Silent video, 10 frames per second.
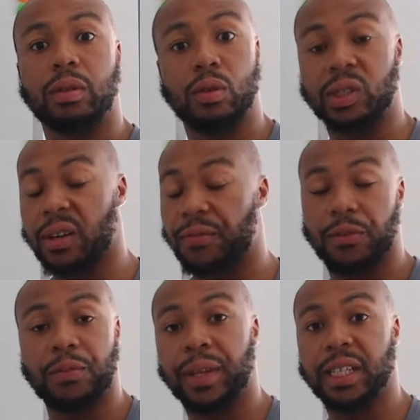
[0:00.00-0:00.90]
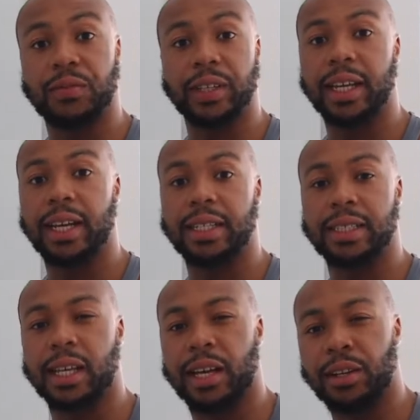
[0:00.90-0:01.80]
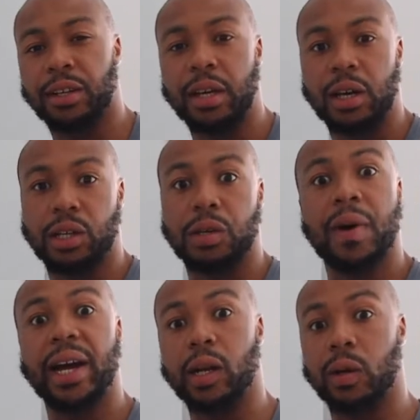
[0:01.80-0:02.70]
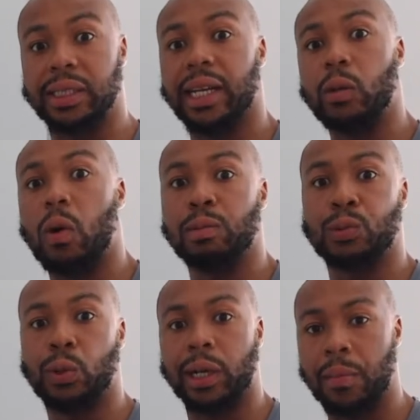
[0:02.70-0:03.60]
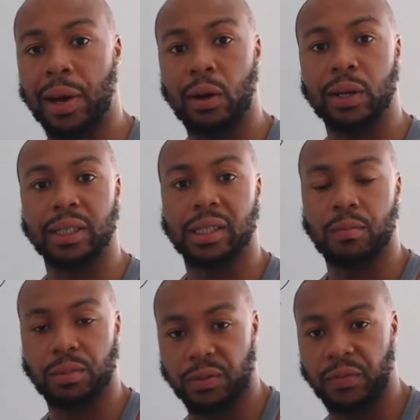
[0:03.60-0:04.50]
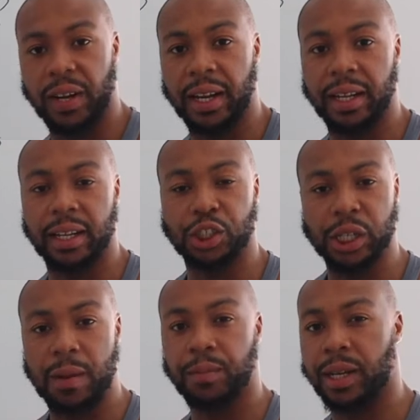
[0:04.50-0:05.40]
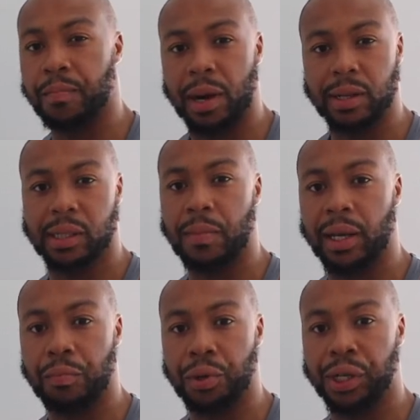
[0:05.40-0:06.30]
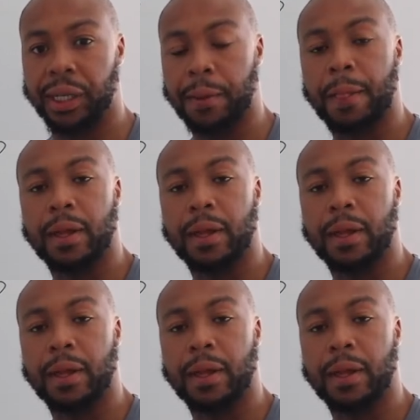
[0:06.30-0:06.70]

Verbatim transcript: or suffering from this for years, then you might know exactly what I'm talking about in terms of feeling ashamed and embarrassed about your body.